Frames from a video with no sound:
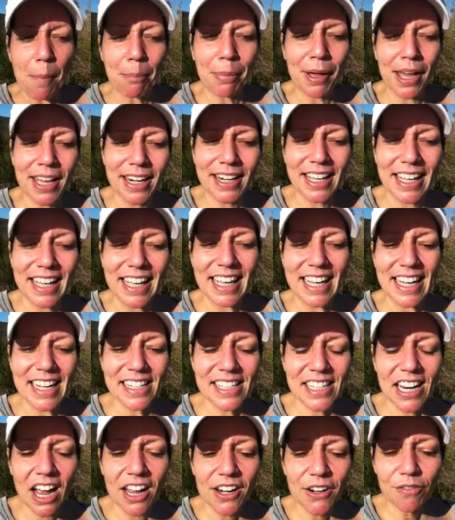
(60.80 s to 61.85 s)
But
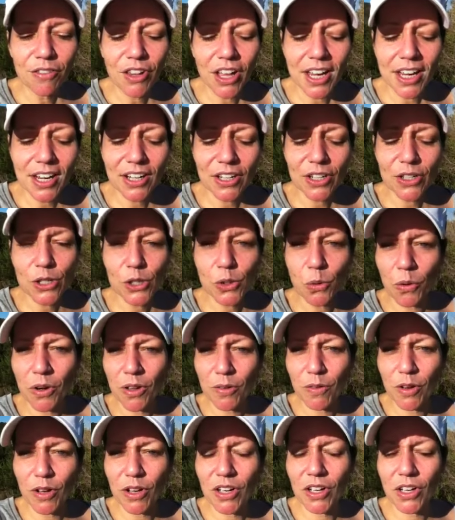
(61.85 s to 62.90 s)
it's kind of like sort
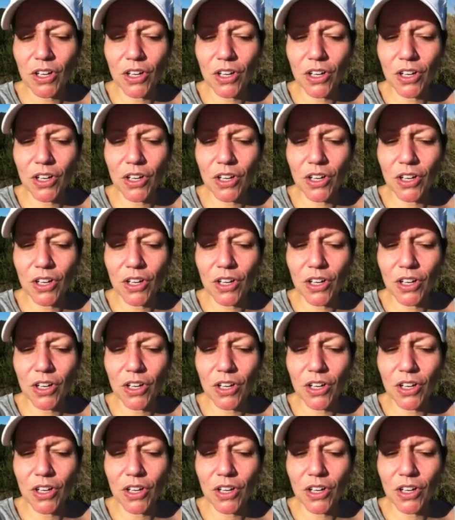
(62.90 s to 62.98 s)
of